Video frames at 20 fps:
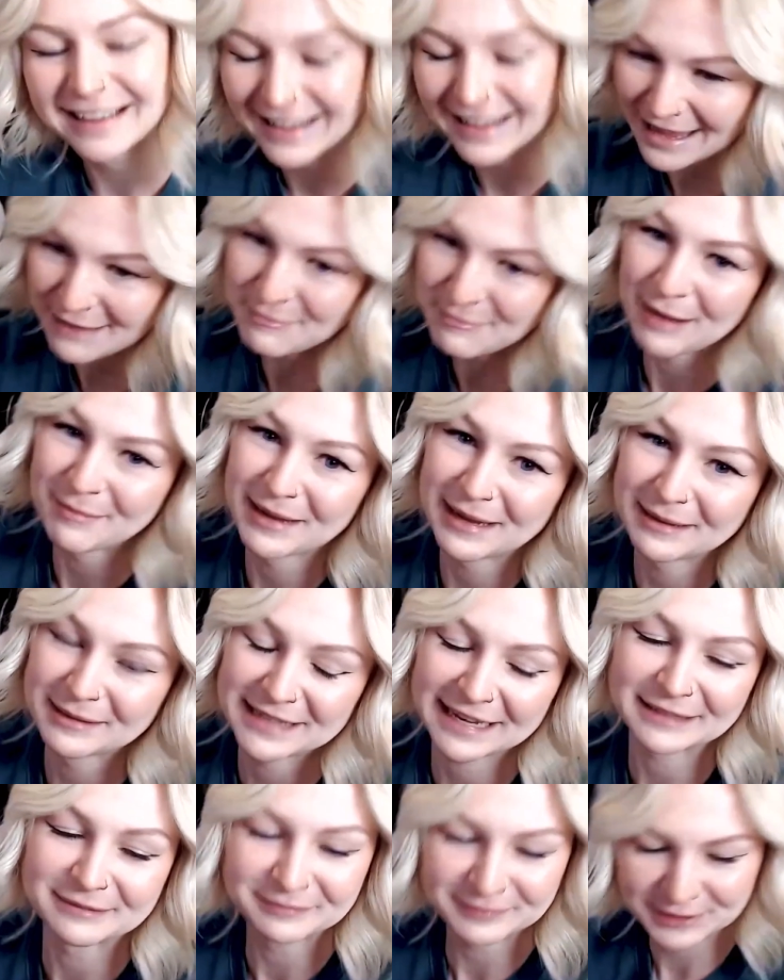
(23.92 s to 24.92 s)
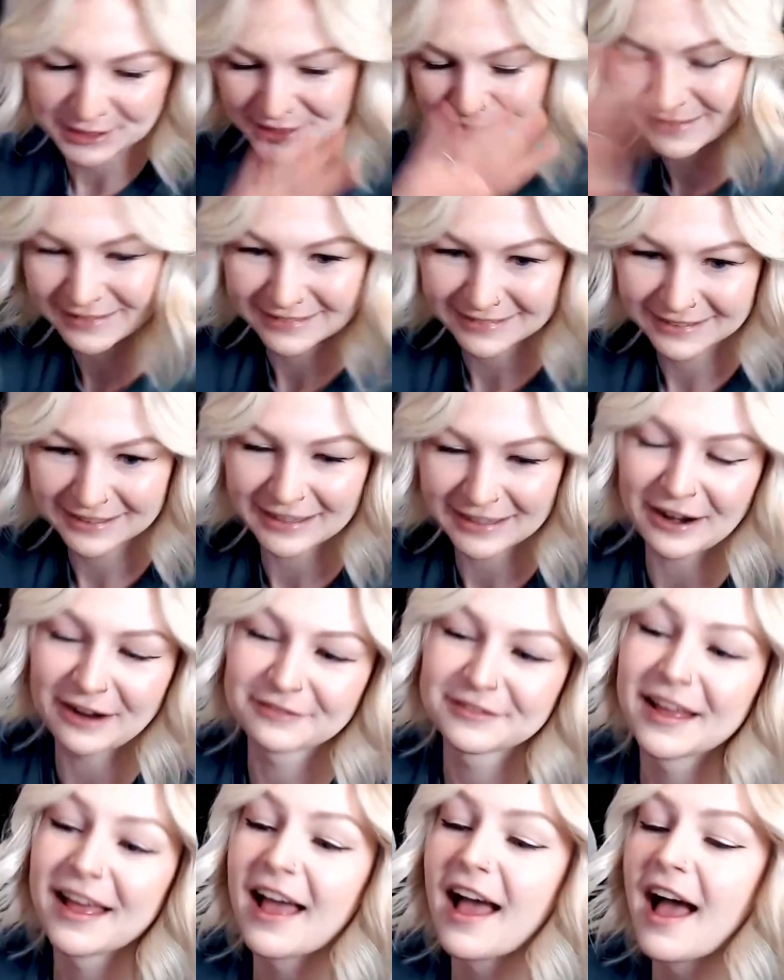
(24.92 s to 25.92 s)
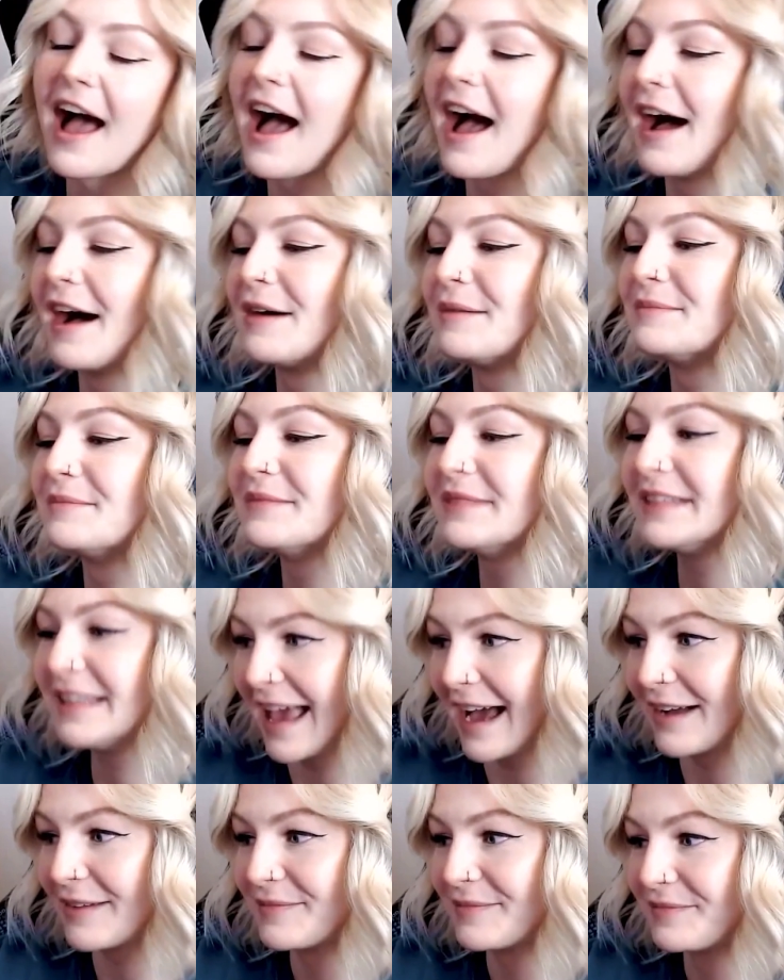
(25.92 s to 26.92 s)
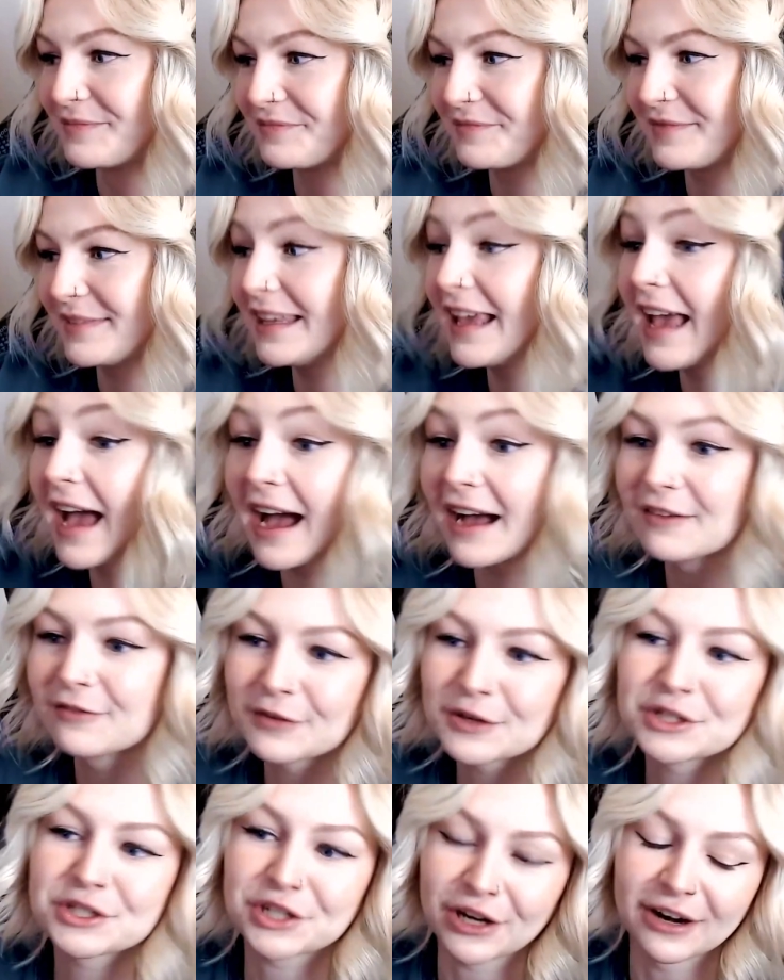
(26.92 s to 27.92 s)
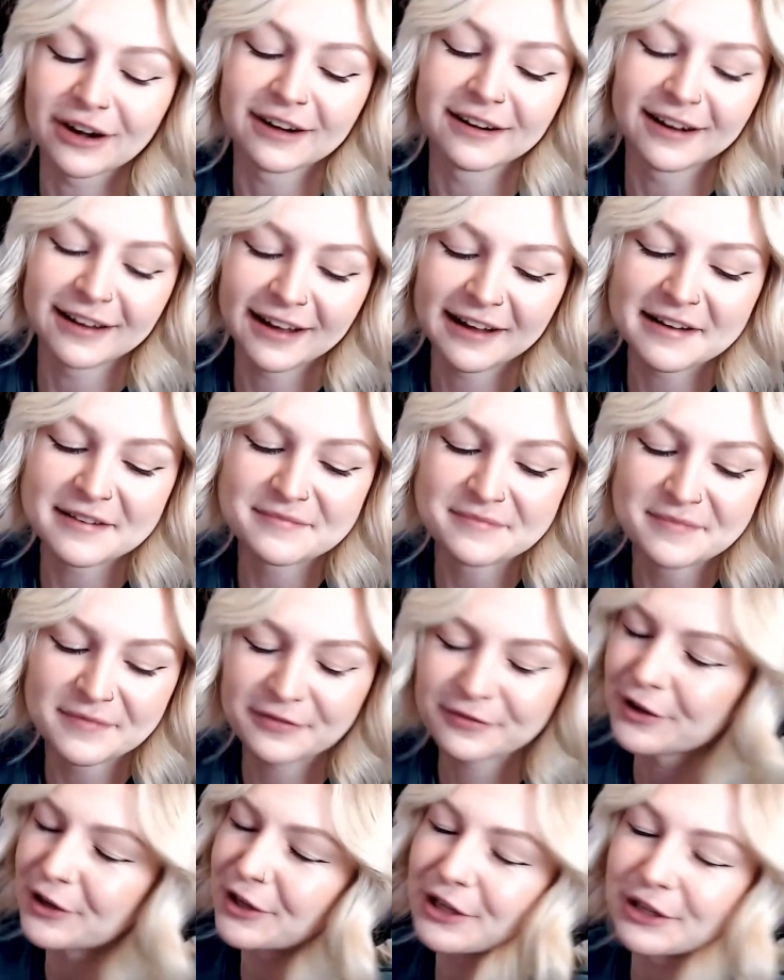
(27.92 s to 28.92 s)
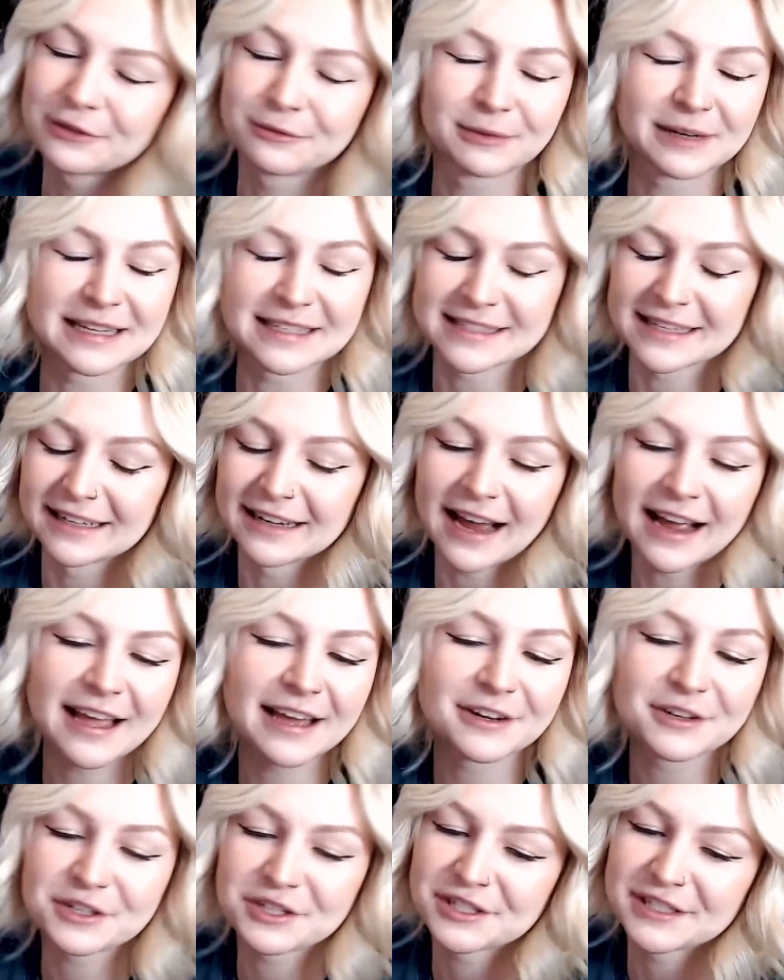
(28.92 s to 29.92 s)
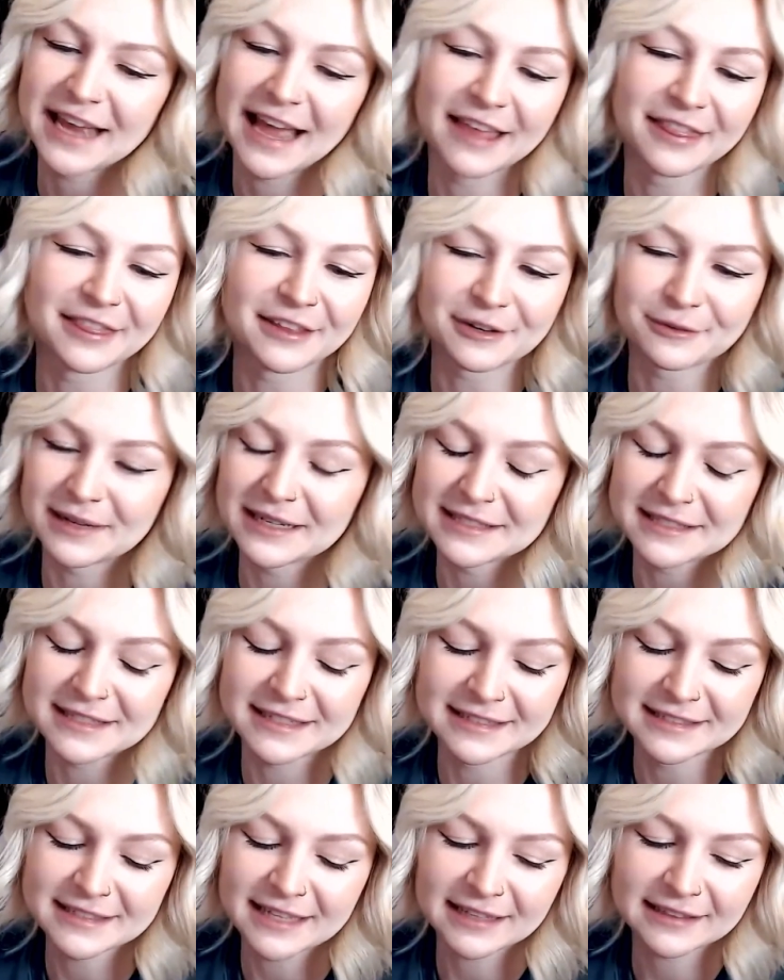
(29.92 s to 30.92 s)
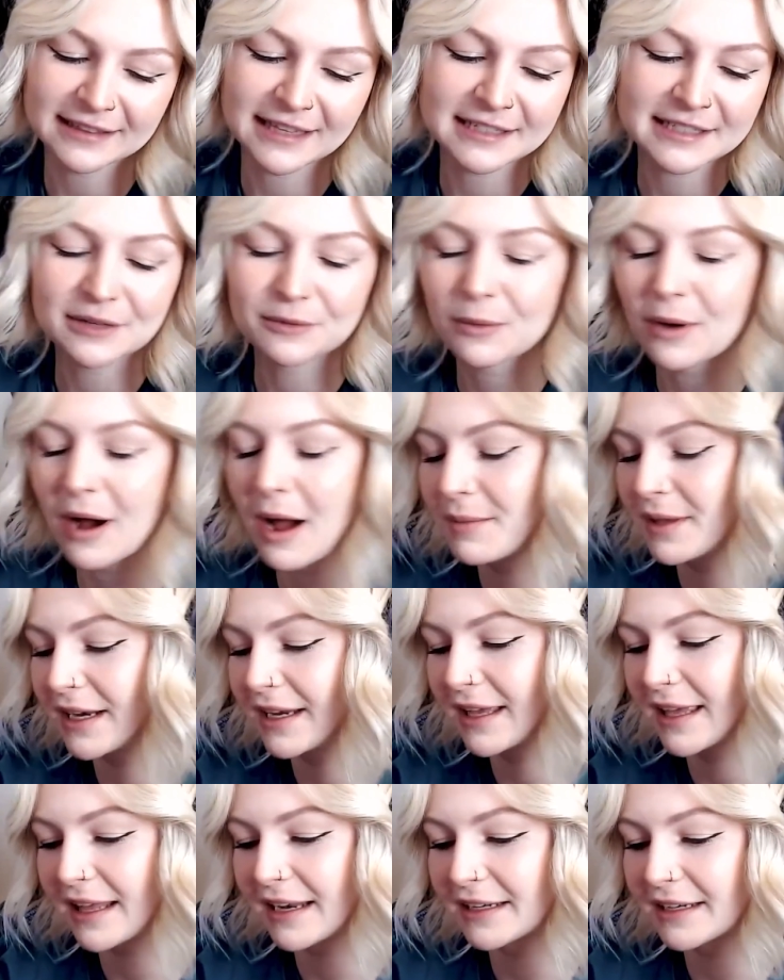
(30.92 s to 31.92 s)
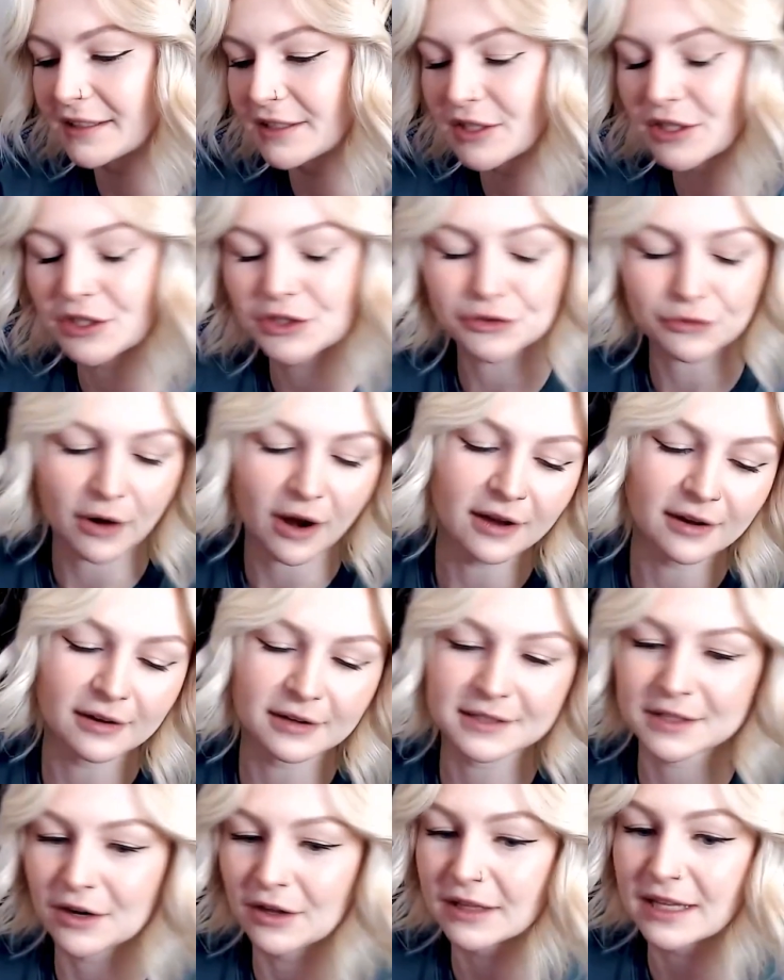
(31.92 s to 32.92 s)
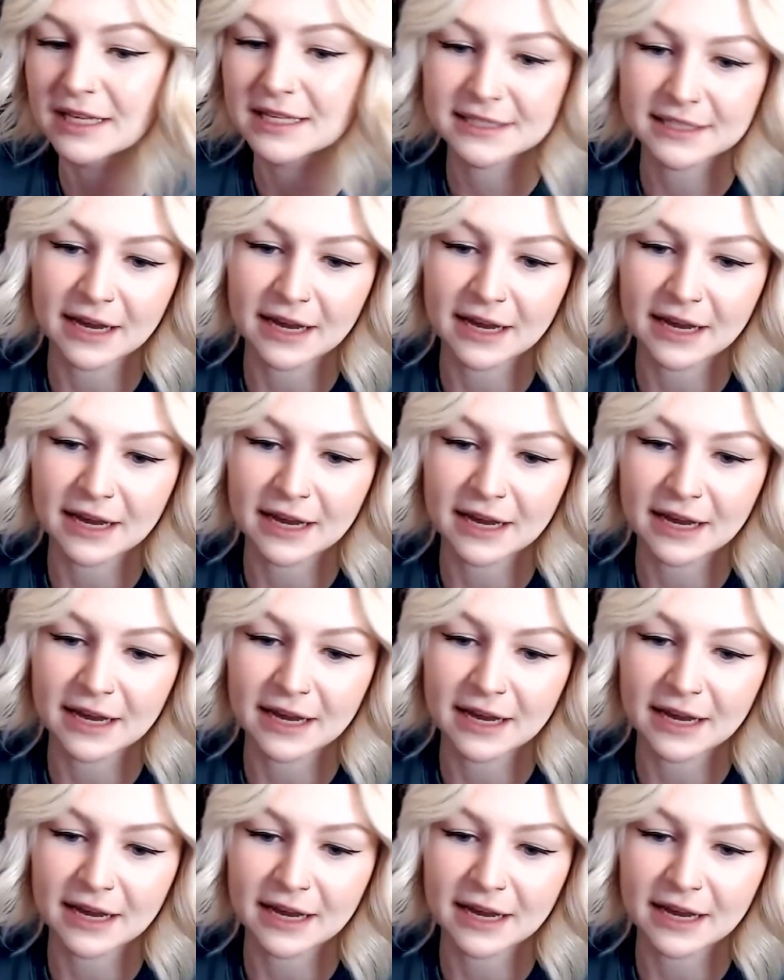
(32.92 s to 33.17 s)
hey mom hey dad just get off um yeah yeah, for sure. Um, for good reason. I understand their reasons. Like they didn't want me to get into drugs and all this